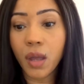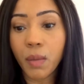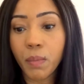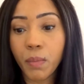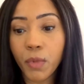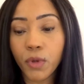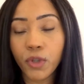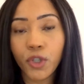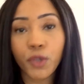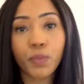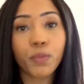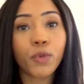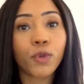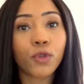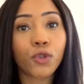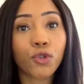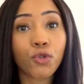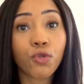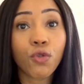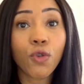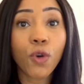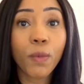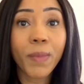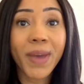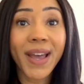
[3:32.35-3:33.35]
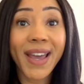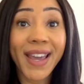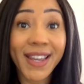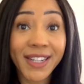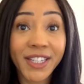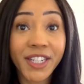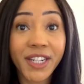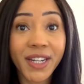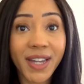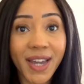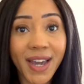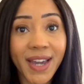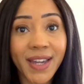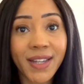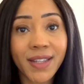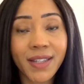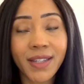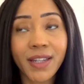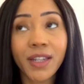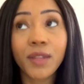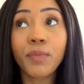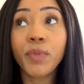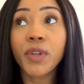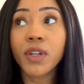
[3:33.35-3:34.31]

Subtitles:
much more trauma educated,